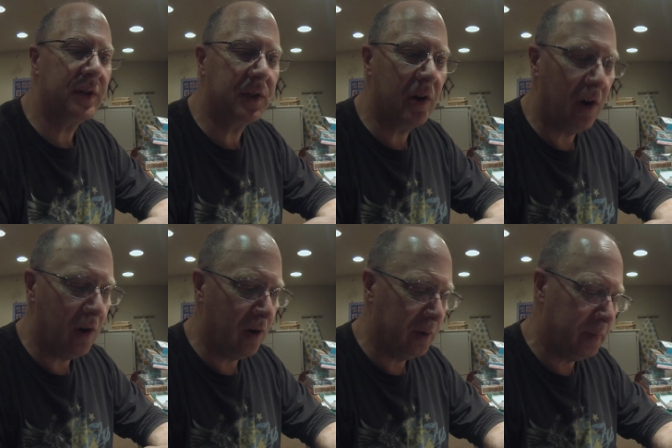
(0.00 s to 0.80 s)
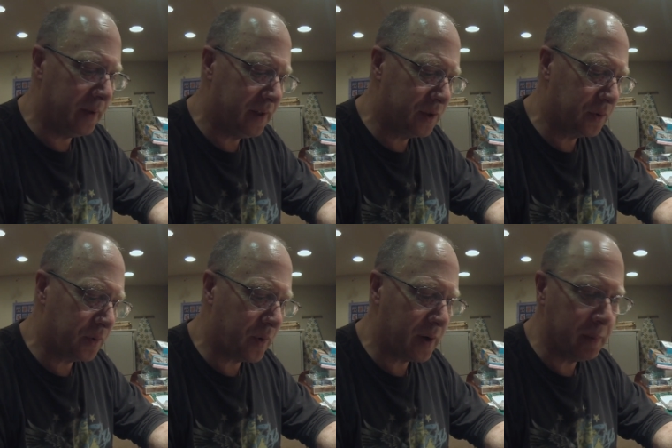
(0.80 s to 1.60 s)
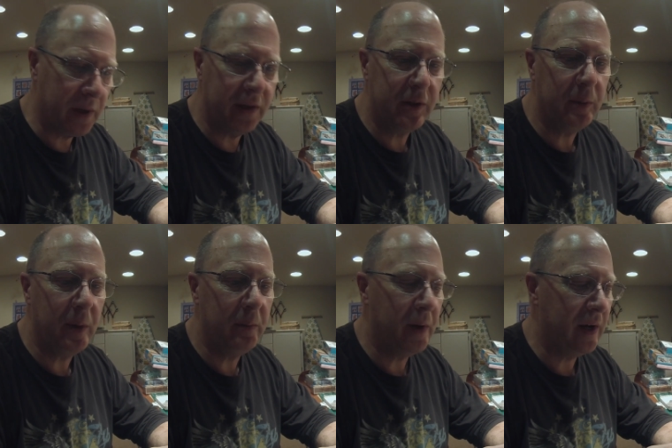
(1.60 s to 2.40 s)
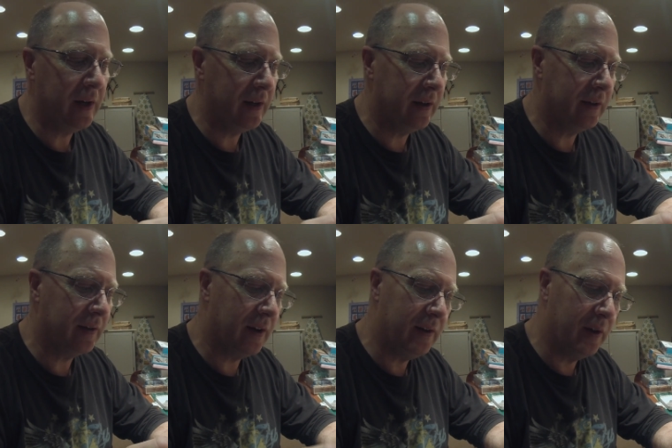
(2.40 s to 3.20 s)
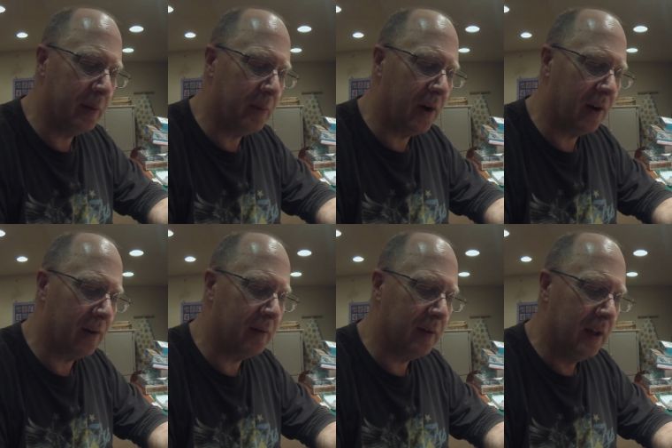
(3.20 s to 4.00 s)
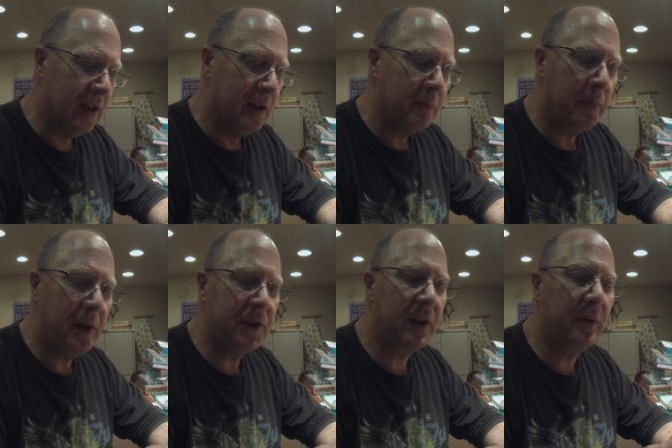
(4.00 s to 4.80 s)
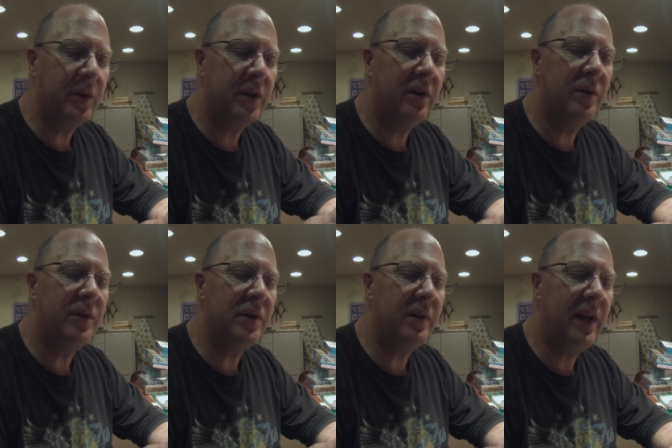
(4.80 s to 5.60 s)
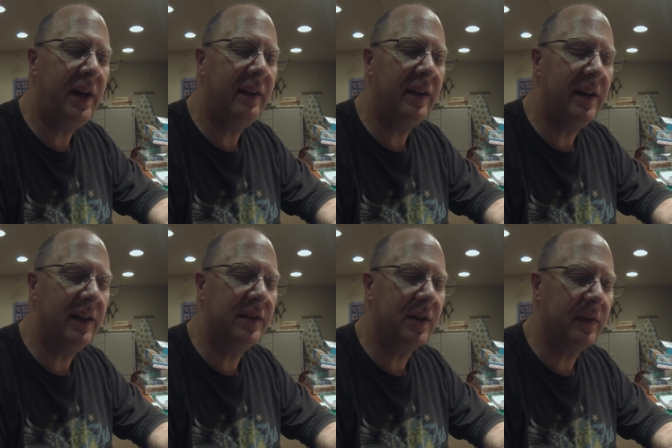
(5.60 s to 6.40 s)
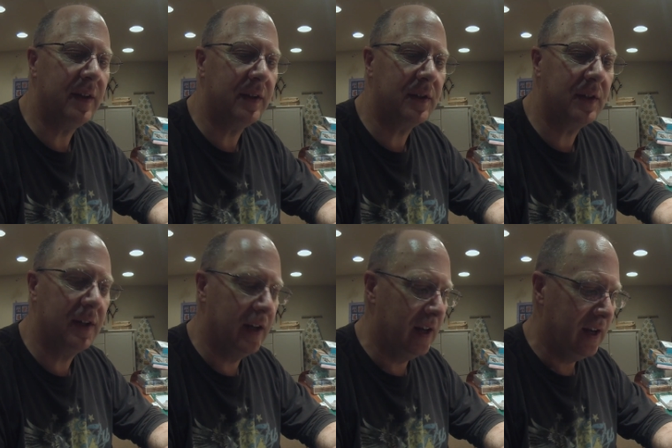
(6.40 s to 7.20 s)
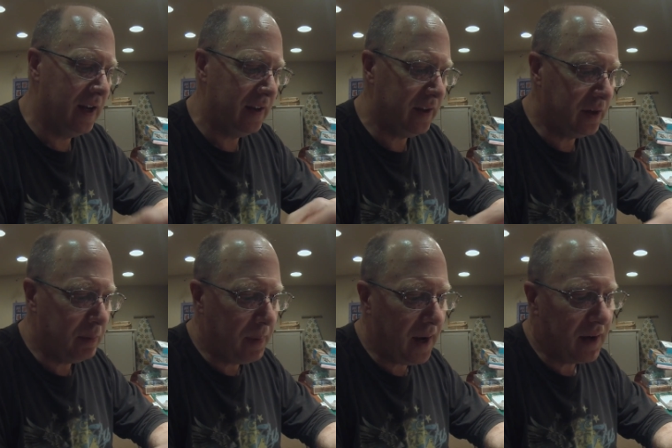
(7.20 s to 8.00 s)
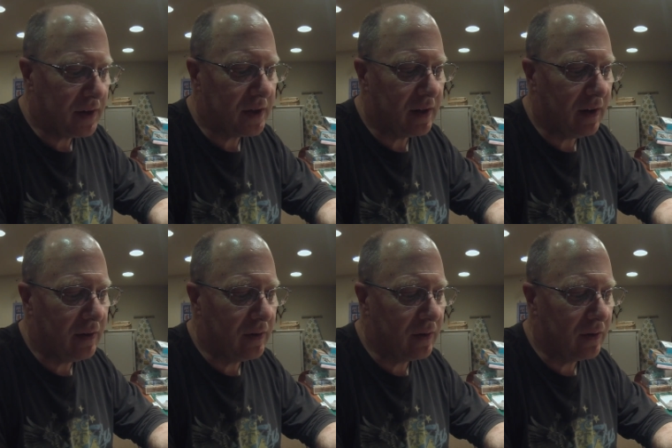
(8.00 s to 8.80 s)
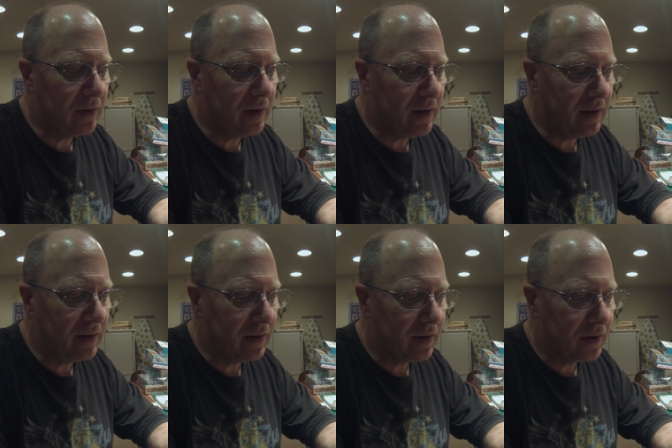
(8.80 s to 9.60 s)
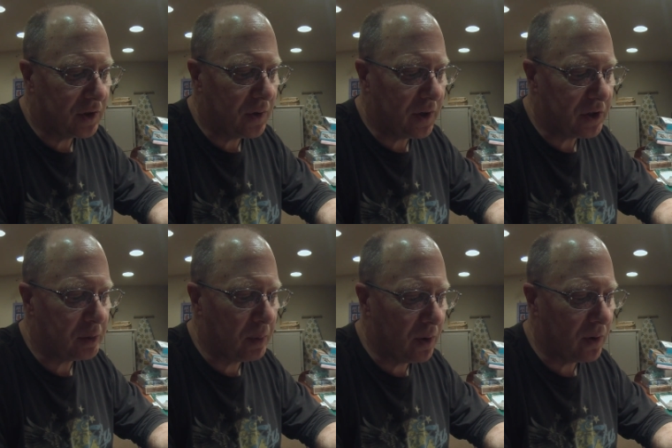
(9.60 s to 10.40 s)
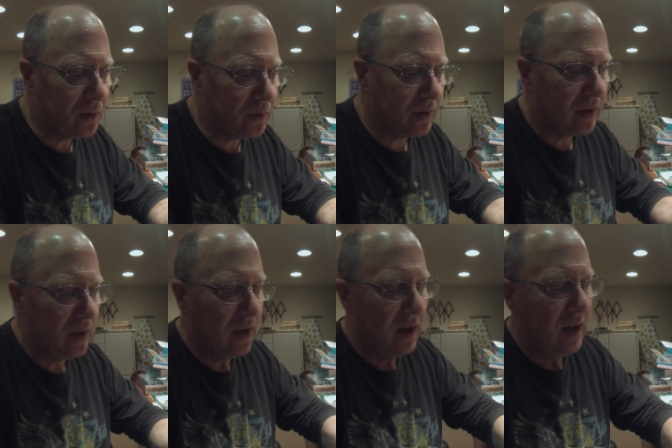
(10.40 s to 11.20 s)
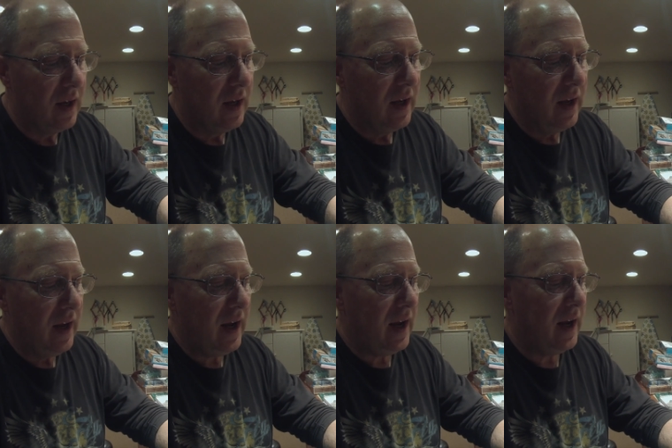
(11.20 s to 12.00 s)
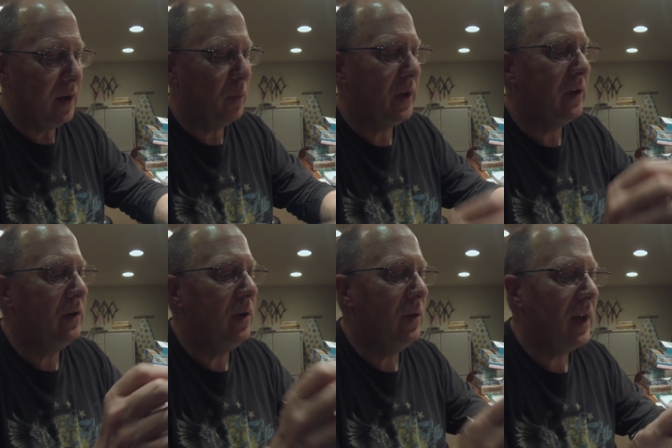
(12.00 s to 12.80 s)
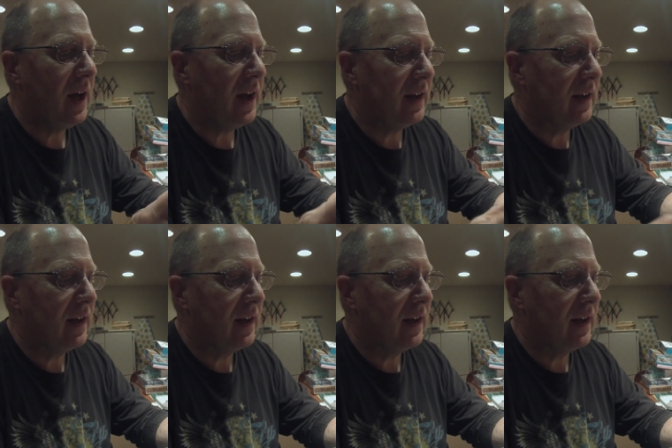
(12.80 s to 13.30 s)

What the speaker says: is called, but this was recommended to me by another modeler. But basically what you do is you heat the ends of this, and then you pass it under the stretch sprue. And when you do that,